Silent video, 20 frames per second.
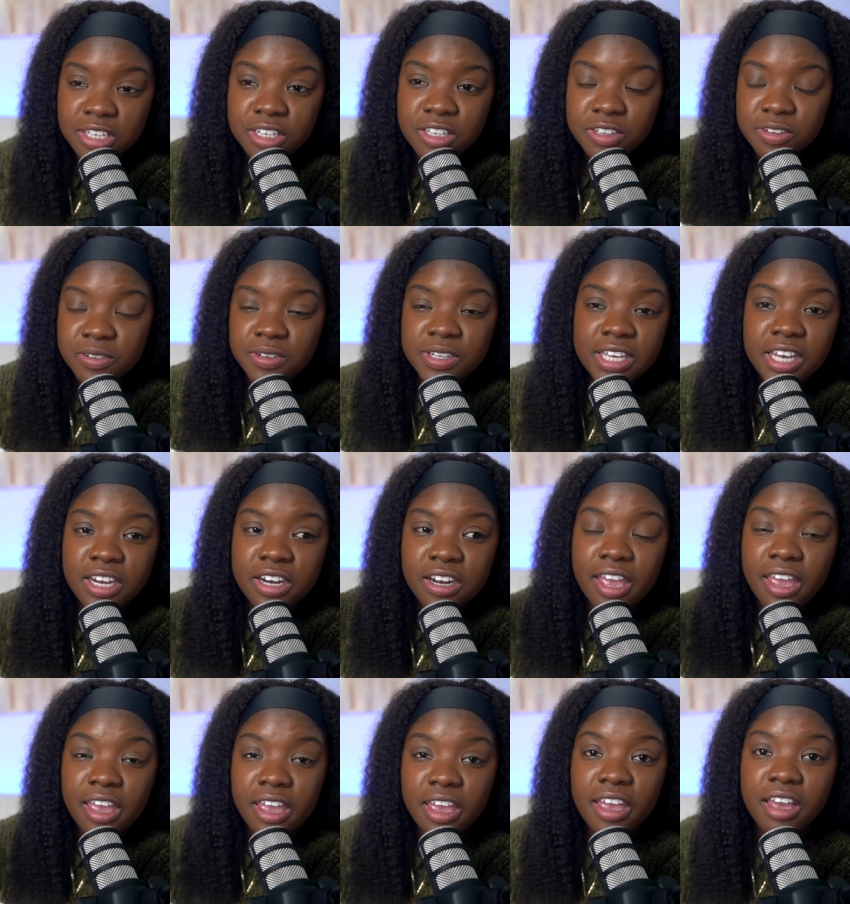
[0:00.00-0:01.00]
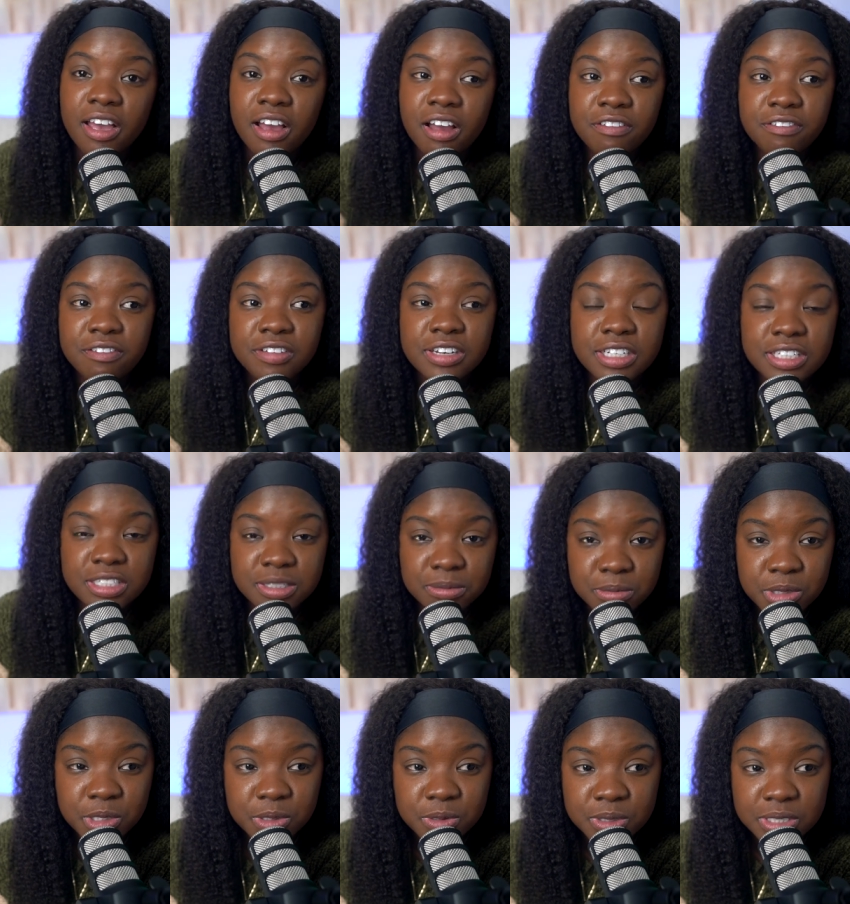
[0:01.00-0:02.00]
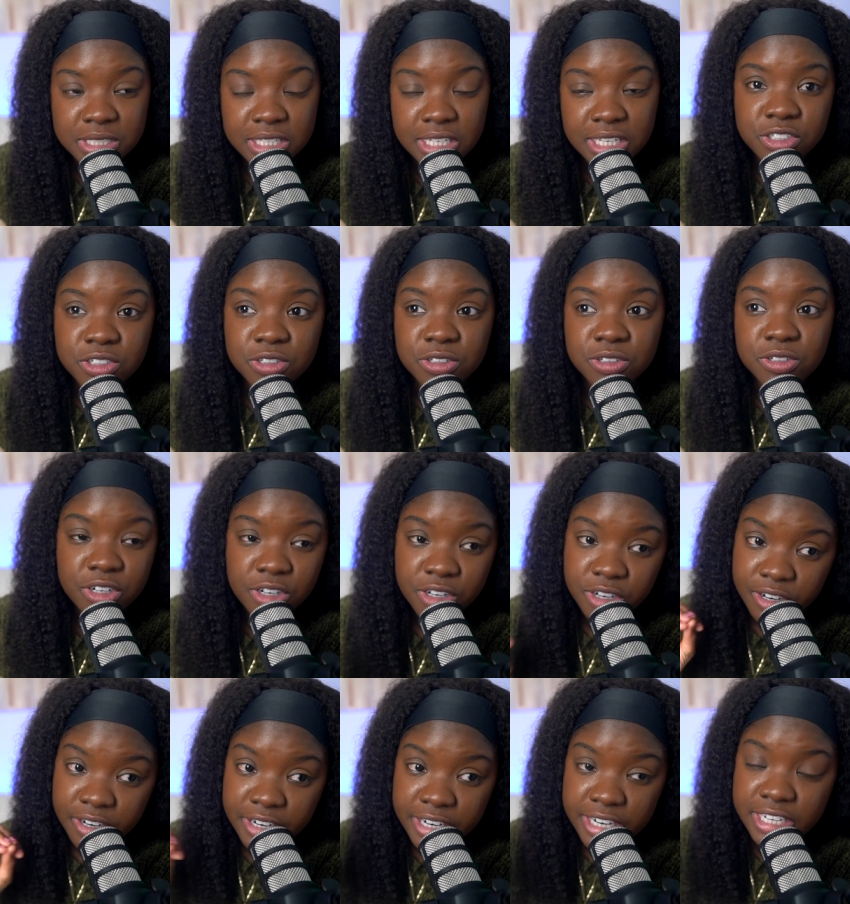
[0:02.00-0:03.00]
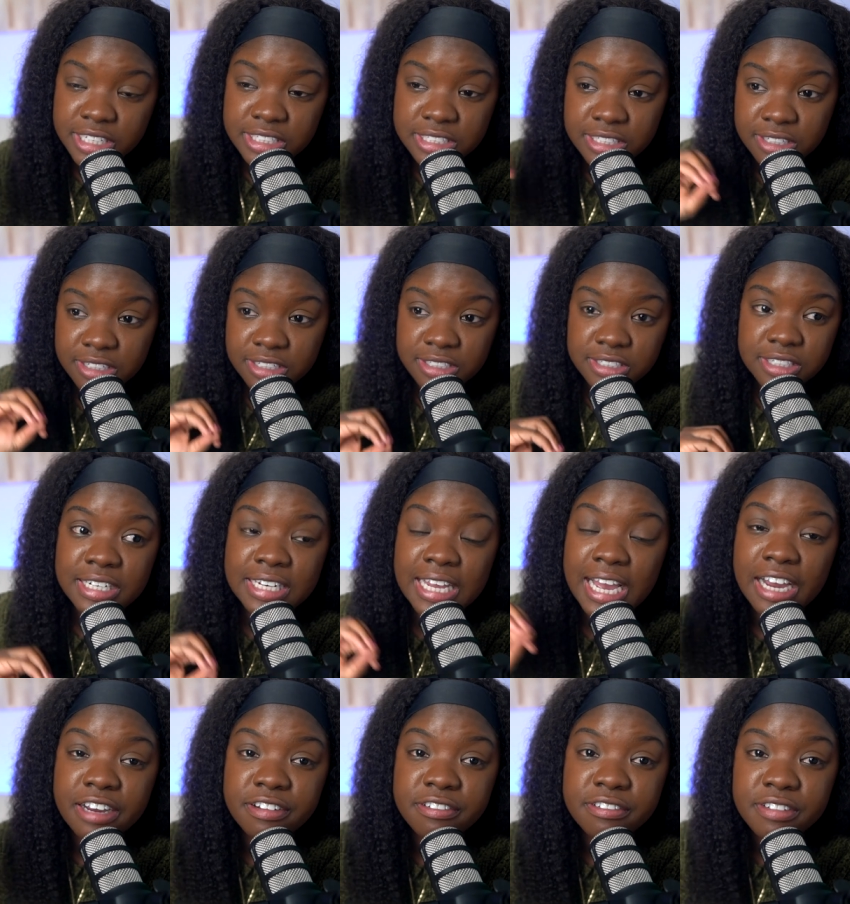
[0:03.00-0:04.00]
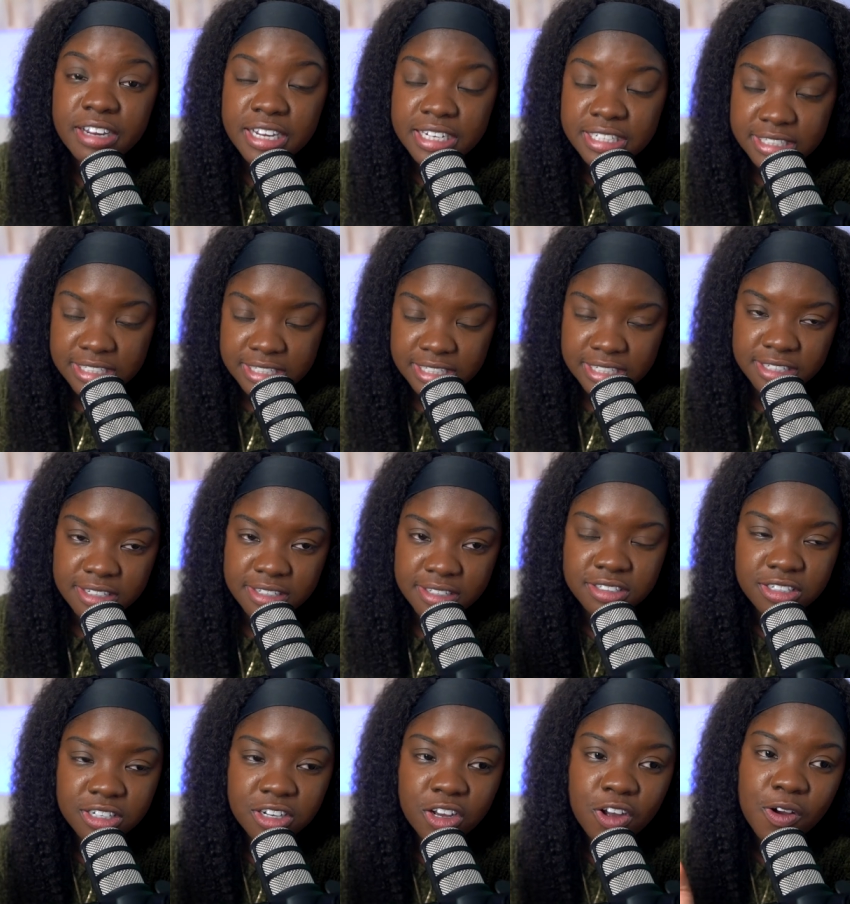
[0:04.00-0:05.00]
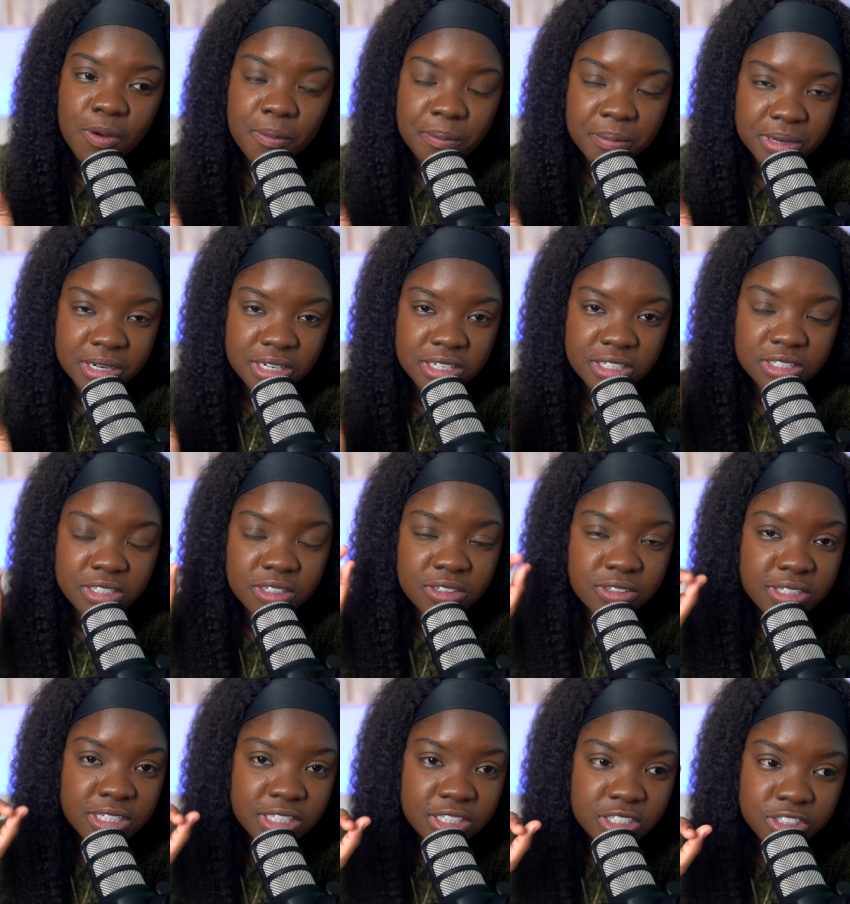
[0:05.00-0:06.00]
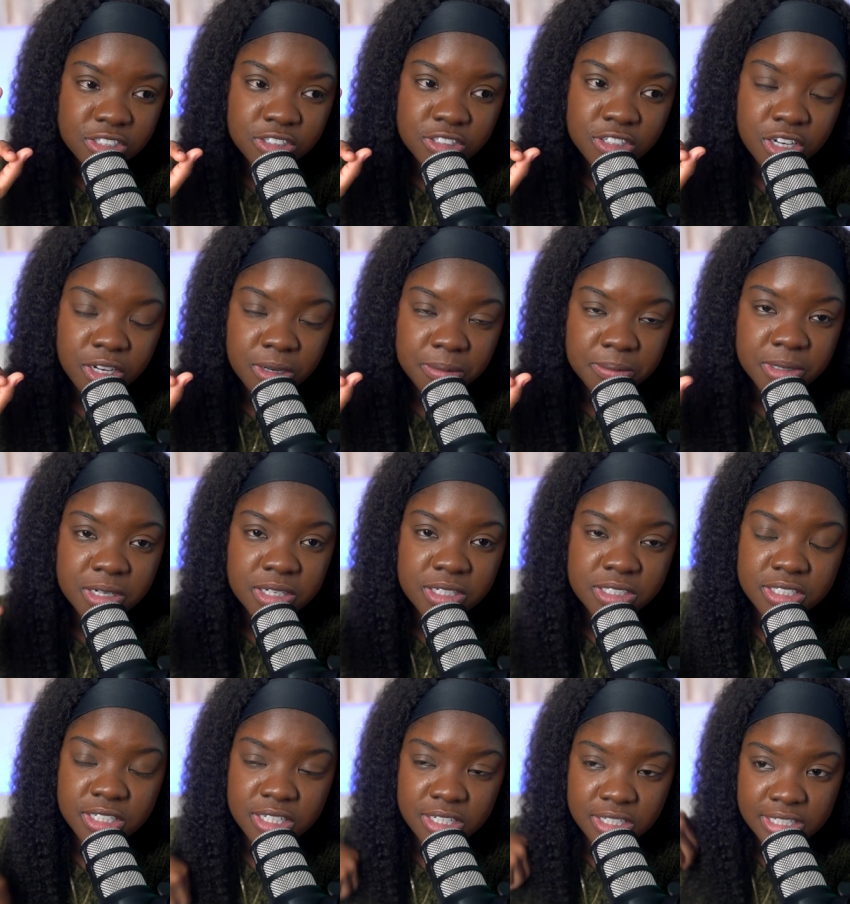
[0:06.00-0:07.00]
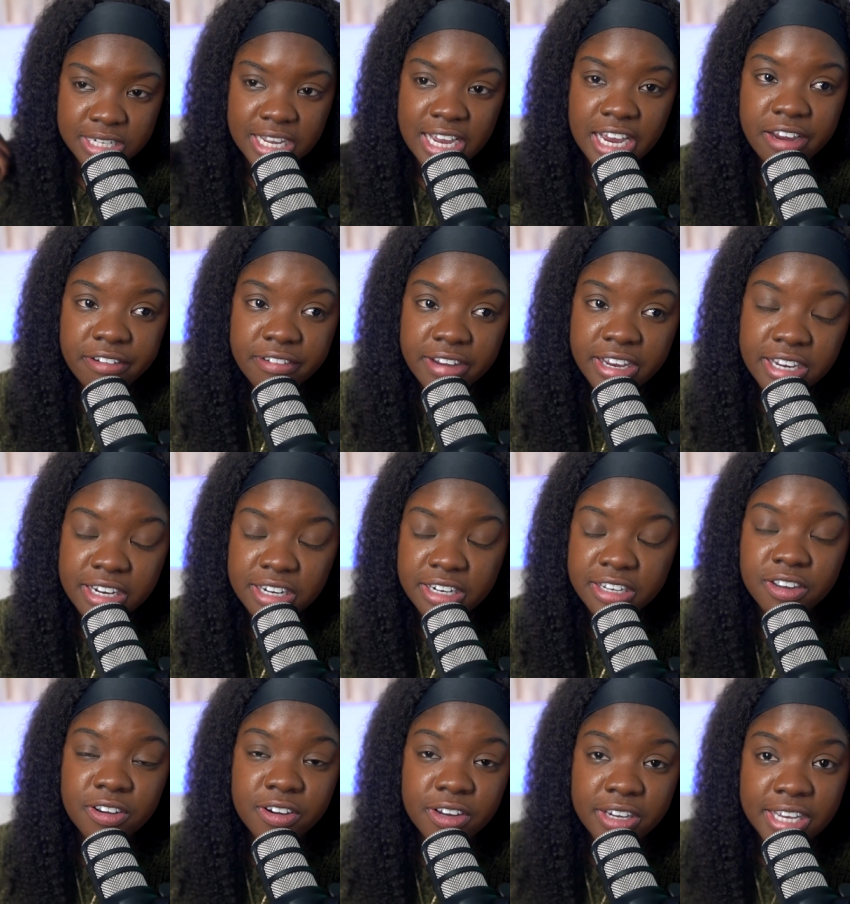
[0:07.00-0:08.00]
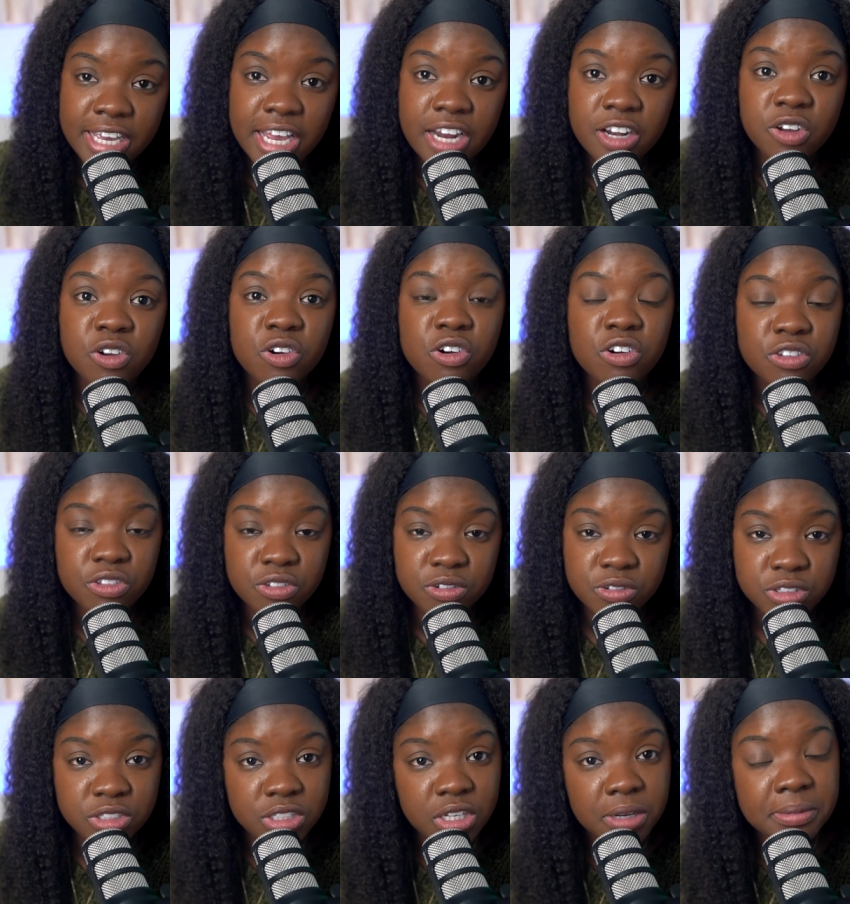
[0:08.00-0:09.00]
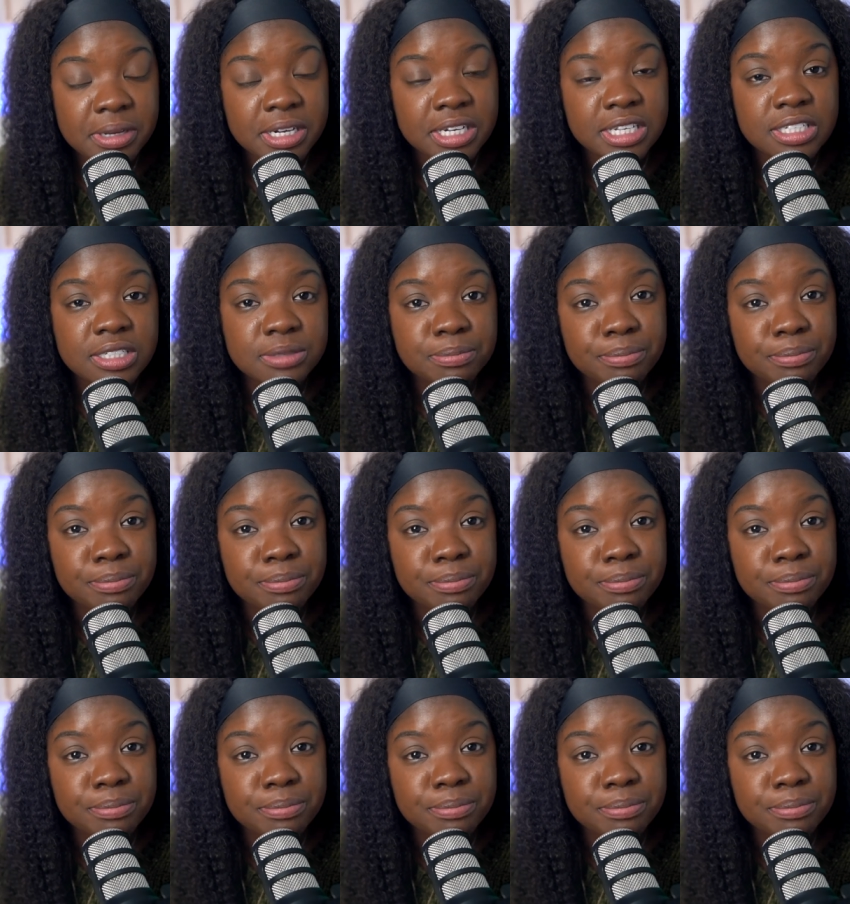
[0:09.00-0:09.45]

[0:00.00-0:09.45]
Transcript: you can A offer this music to the creators direct the companies look into the commercial directly, or you can go through some of these